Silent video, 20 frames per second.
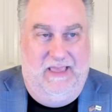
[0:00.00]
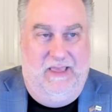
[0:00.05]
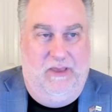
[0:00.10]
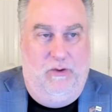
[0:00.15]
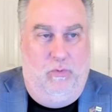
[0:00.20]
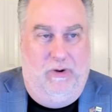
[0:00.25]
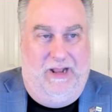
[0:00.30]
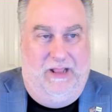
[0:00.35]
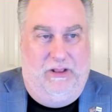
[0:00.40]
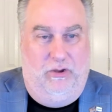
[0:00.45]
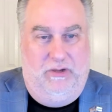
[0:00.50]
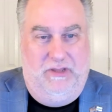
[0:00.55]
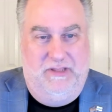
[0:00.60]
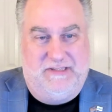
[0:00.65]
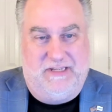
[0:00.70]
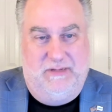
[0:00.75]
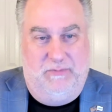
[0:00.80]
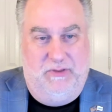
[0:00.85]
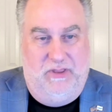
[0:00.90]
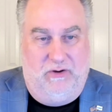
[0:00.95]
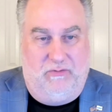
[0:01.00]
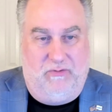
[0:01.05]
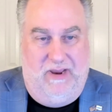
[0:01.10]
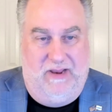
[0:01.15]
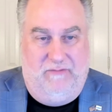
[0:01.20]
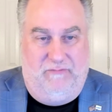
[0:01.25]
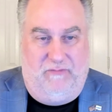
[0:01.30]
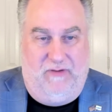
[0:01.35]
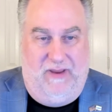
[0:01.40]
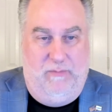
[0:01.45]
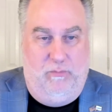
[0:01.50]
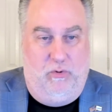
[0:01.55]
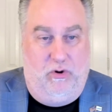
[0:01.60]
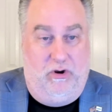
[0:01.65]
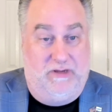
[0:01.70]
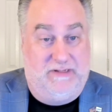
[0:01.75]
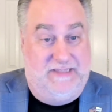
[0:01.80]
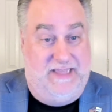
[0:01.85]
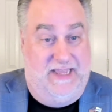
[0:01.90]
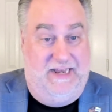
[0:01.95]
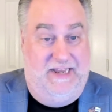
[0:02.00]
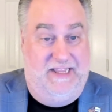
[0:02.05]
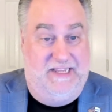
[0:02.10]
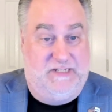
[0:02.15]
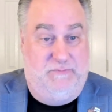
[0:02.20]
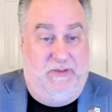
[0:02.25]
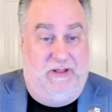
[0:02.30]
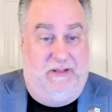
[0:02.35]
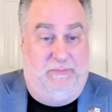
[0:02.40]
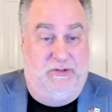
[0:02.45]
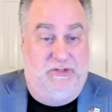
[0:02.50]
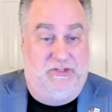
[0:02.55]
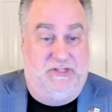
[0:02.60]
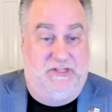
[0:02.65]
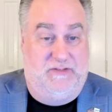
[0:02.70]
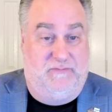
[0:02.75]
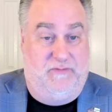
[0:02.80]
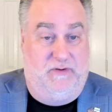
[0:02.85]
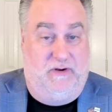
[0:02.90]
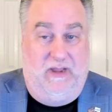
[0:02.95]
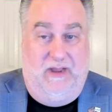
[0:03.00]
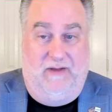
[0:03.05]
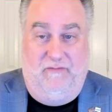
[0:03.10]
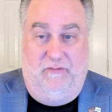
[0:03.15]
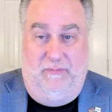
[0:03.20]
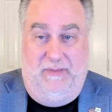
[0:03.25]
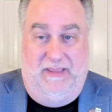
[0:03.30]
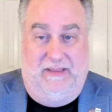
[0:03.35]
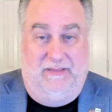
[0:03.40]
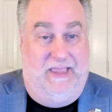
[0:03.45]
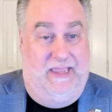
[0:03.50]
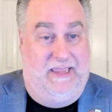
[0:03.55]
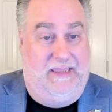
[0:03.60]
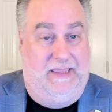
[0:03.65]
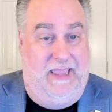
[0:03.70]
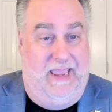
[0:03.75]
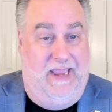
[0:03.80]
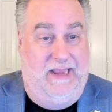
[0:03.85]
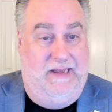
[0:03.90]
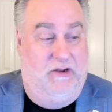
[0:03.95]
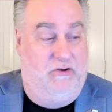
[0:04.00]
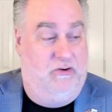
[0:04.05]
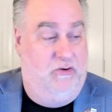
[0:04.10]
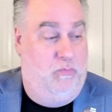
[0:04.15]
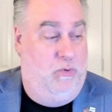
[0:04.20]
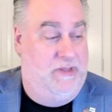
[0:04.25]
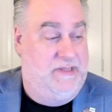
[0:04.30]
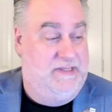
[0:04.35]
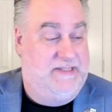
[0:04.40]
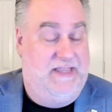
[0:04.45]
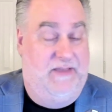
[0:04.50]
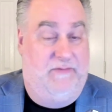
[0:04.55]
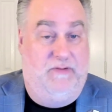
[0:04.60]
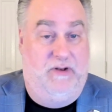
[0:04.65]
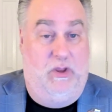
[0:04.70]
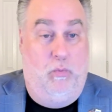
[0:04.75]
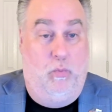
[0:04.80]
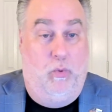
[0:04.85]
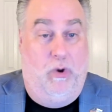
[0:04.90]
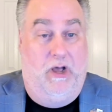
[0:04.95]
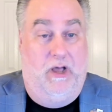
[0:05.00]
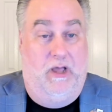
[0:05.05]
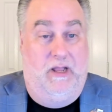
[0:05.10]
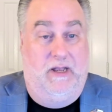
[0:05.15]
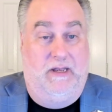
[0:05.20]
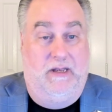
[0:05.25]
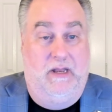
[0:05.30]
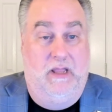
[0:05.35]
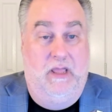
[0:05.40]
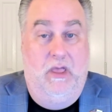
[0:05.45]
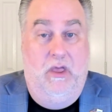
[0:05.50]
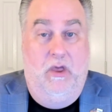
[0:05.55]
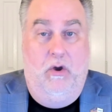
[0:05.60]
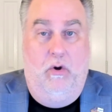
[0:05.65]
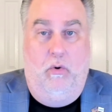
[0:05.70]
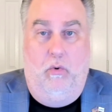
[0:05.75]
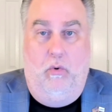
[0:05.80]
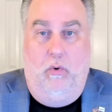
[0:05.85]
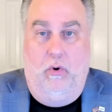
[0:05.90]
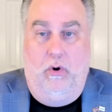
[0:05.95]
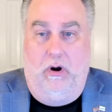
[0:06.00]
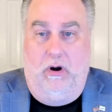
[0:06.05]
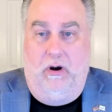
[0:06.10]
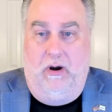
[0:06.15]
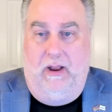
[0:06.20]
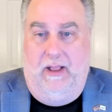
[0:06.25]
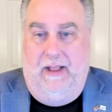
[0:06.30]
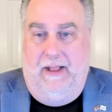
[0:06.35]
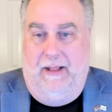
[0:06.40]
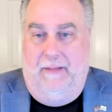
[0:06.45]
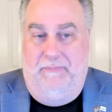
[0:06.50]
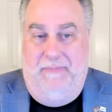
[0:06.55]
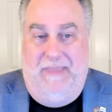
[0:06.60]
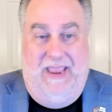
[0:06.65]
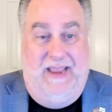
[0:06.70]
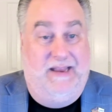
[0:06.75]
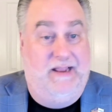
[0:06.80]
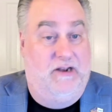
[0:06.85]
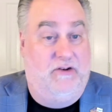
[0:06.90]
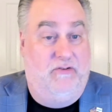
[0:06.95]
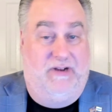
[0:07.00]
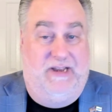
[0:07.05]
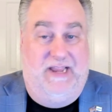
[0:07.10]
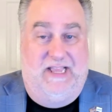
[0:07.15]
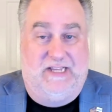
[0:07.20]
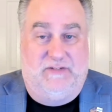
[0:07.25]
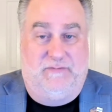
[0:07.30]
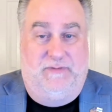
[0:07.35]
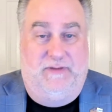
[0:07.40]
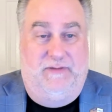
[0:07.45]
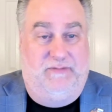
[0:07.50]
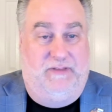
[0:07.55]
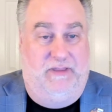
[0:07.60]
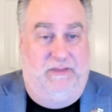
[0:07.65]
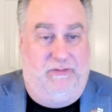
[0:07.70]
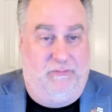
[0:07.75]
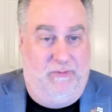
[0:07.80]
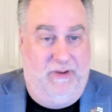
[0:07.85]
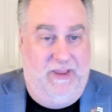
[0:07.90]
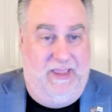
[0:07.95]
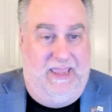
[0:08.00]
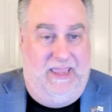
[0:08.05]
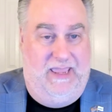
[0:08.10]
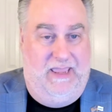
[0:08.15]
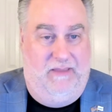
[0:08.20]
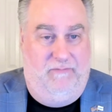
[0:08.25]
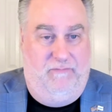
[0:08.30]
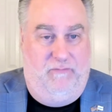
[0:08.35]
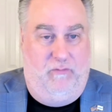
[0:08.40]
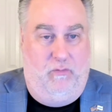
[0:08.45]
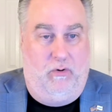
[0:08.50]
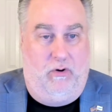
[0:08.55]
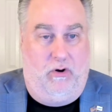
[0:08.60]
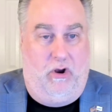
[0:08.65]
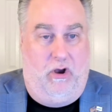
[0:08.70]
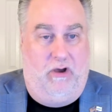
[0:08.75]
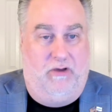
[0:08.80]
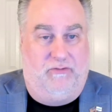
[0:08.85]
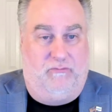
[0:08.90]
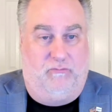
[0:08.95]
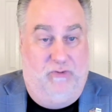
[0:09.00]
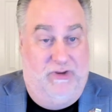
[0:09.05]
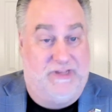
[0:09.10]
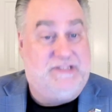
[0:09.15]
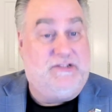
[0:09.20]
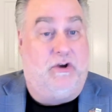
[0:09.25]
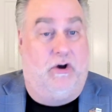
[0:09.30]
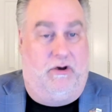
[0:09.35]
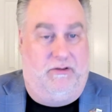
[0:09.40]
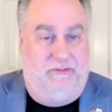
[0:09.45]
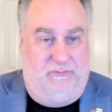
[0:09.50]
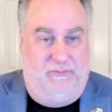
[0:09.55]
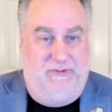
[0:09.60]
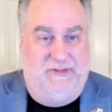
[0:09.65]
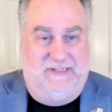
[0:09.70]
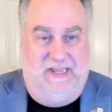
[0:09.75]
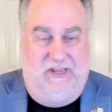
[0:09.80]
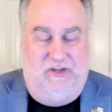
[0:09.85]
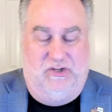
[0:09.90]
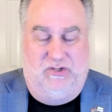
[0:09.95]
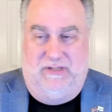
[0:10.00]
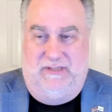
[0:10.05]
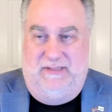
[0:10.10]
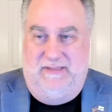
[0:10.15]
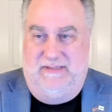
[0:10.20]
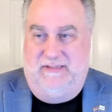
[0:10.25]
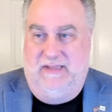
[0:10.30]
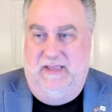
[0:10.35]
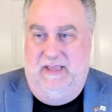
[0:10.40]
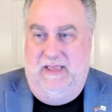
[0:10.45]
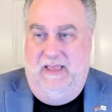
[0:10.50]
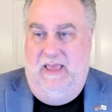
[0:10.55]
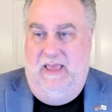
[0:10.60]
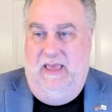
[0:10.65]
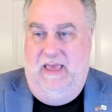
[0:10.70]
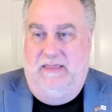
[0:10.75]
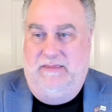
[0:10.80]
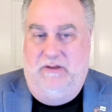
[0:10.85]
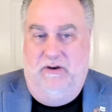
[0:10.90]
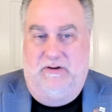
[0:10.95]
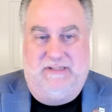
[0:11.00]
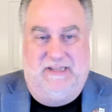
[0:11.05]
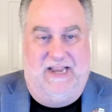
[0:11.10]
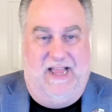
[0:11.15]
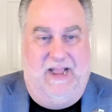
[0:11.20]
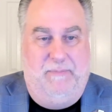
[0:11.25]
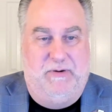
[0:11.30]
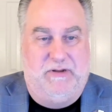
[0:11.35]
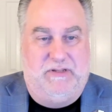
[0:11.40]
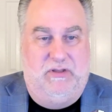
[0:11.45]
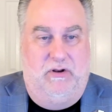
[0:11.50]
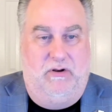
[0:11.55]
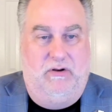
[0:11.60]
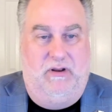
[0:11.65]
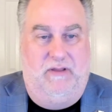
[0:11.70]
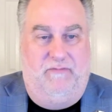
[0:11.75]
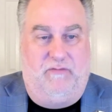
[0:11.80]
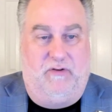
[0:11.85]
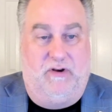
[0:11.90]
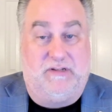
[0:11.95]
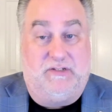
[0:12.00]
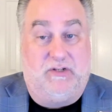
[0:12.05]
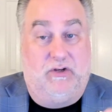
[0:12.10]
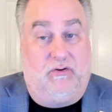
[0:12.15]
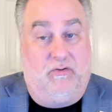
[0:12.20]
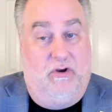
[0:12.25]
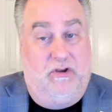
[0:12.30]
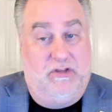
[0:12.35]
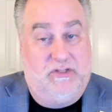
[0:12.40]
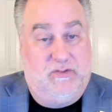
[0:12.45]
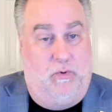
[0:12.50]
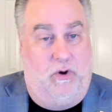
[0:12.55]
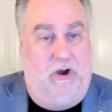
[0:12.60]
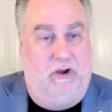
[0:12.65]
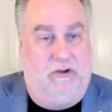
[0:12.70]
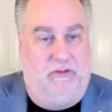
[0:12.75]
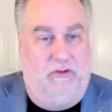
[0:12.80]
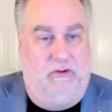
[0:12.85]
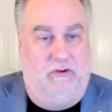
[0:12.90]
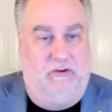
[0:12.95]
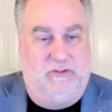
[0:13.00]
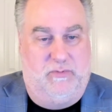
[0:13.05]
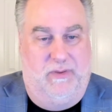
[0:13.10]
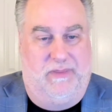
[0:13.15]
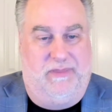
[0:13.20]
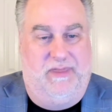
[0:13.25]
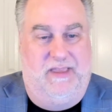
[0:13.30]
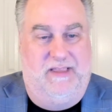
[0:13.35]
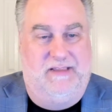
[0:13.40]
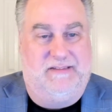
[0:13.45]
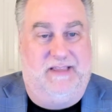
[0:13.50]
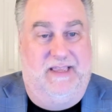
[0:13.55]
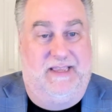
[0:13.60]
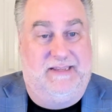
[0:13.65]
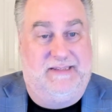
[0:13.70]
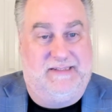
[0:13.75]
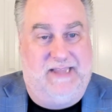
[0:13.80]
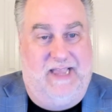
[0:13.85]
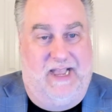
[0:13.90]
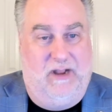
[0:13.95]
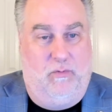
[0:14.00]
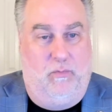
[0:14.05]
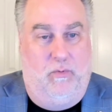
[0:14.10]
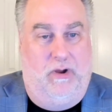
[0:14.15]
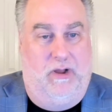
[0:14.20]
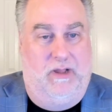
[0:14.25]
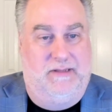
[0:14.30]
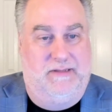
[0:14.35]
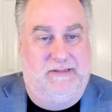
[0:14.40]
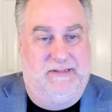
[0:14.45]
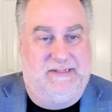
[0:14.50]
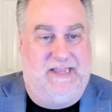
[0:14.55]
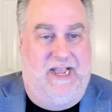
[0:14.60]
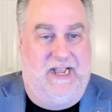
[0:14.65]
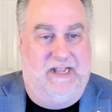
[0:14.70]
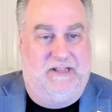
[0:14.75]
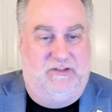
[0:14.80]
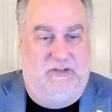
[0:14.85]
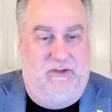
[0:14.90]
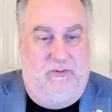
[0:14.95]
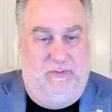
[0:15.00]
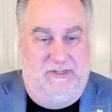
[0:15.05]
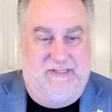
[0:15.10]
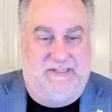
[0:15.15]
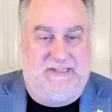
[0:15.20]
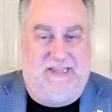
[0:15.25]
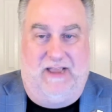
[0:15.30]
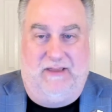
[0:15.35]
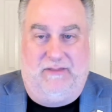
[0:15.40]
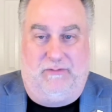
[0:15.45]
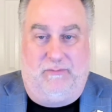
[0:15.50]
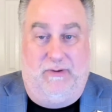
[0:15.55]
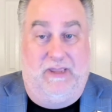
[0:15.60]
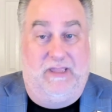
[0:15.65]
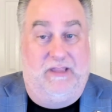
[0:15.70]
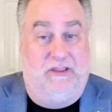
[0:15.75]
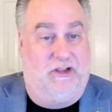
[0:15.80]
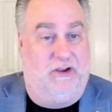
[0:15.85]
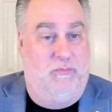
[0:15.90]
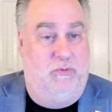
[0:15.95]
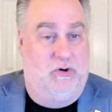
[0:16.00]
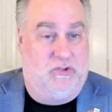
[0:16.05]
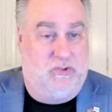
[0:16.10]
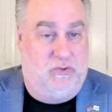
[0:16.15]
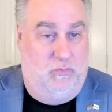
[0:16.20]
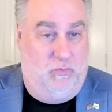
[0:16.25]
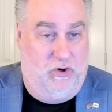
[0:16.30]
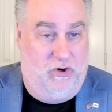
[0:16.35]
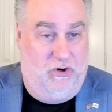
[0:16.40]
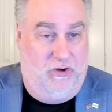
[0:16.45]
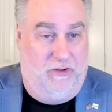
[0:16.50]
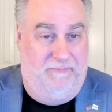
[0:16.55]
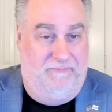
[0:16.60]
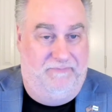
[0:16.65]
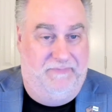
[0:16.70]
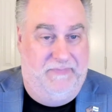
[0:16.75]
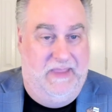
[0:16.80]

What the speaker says: When I look at some of the great frameworks that NIST publishes for government, like 800-171 or 800-53 for risk authorizations, there's an opportunity for us to crosswalk those with things like SOC 1, SOC 2, and SOC 3 in the commercial world.